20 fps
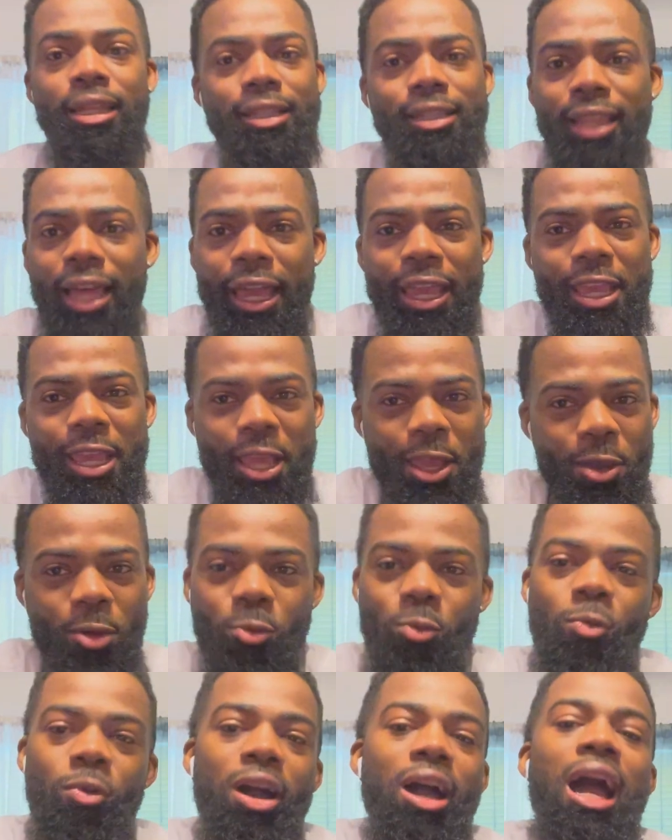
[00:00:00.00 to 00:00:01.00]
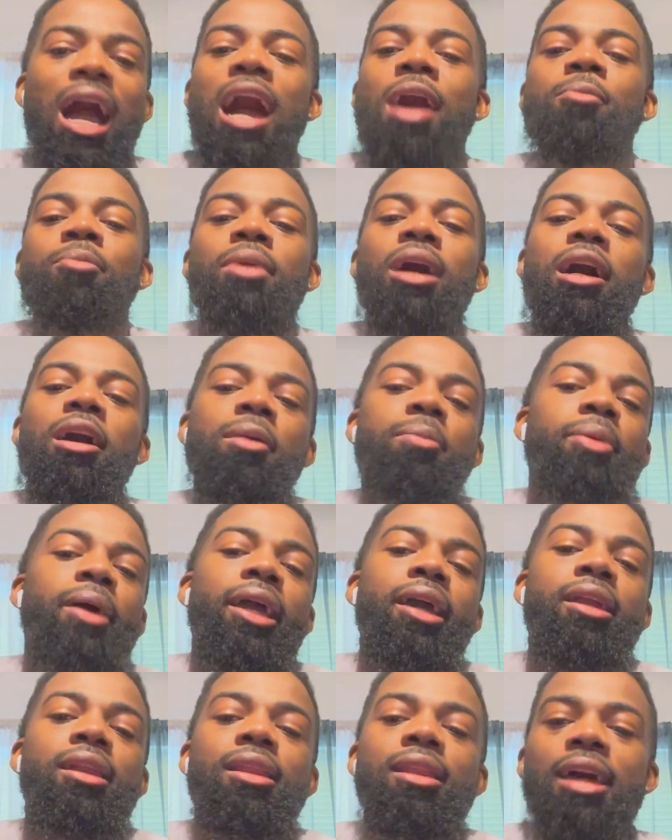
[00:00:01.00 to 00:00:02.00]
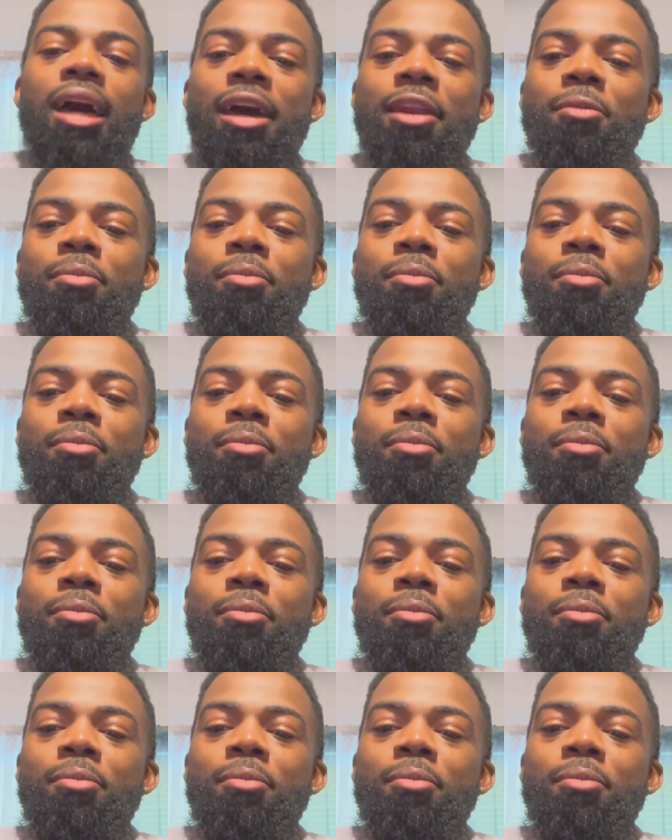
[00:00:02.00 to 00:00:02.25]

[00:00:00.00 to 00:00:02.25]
Like, I'm paying a lot